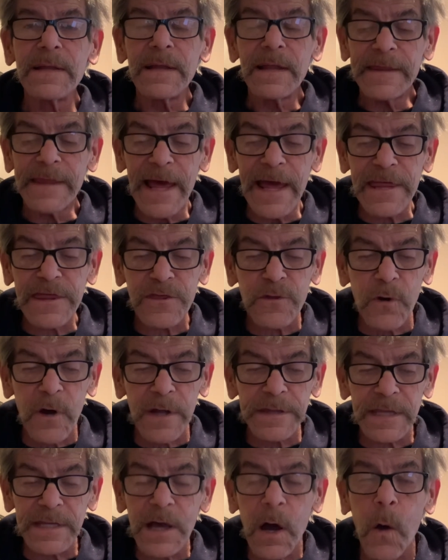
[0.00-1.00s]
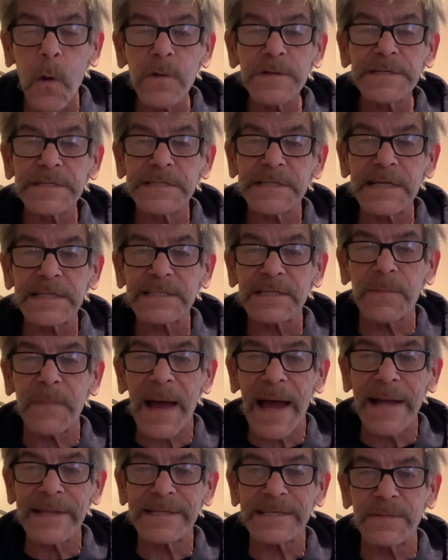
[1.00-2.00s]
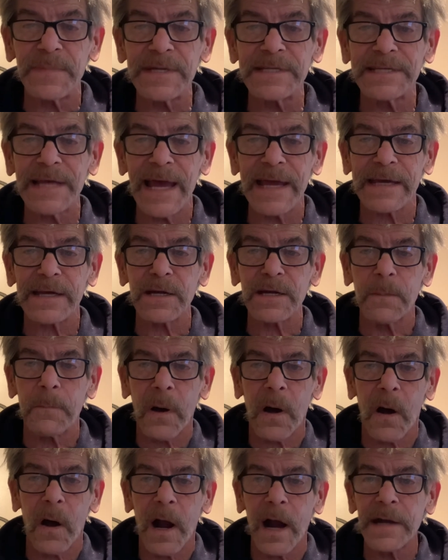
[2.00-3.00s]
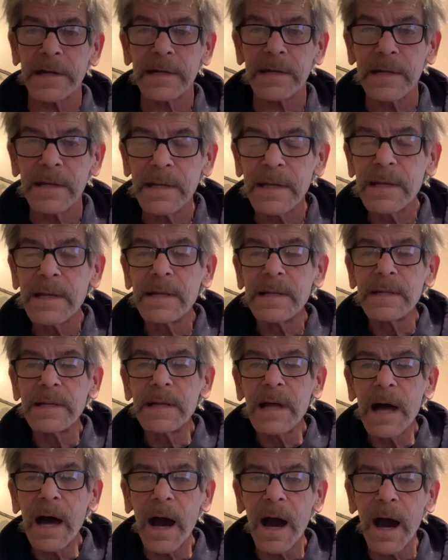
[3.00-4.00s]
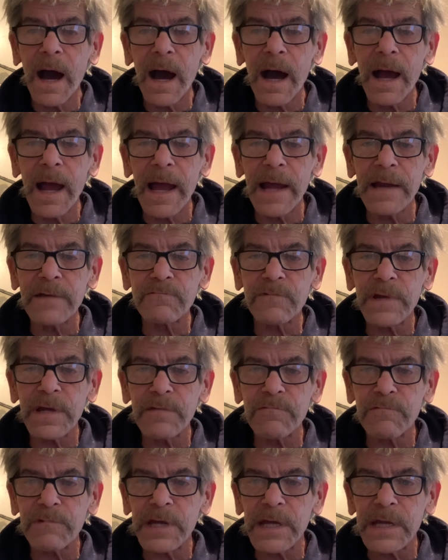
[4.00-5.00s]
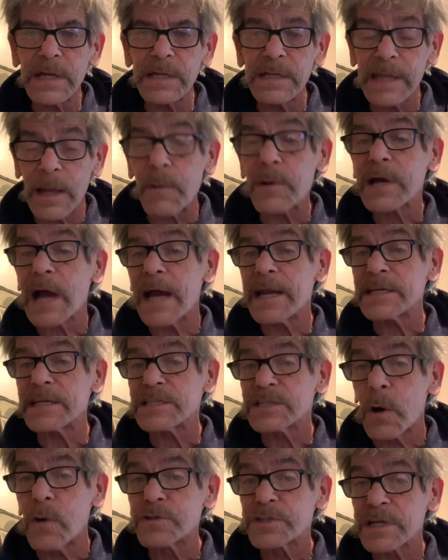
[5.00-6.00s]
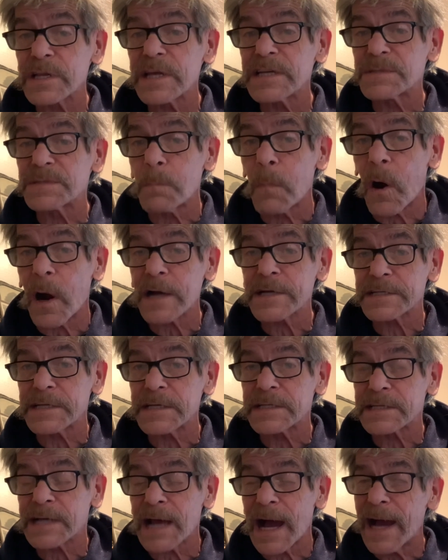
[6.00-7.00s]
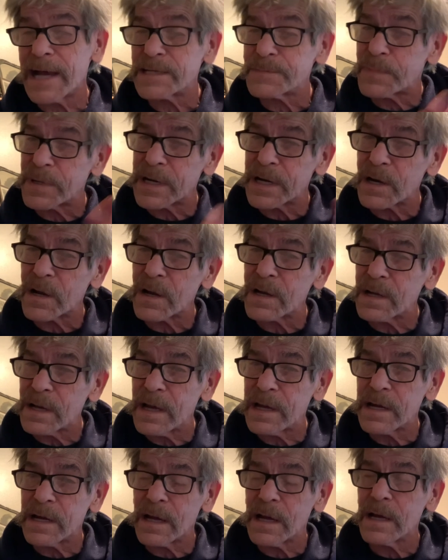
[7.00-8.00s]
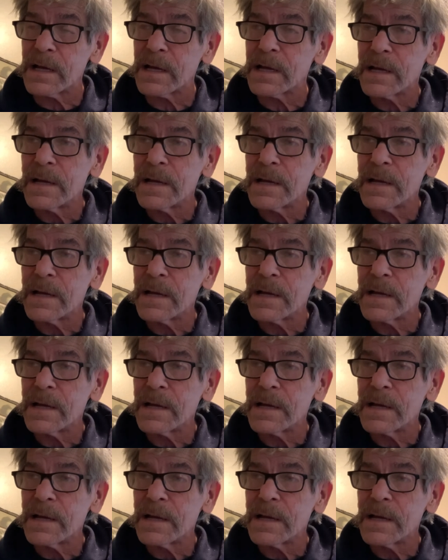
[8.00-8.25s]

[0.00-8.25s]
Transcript: They thought the whole system had to be taken apart. They were kind of socialist Marxist guys, but in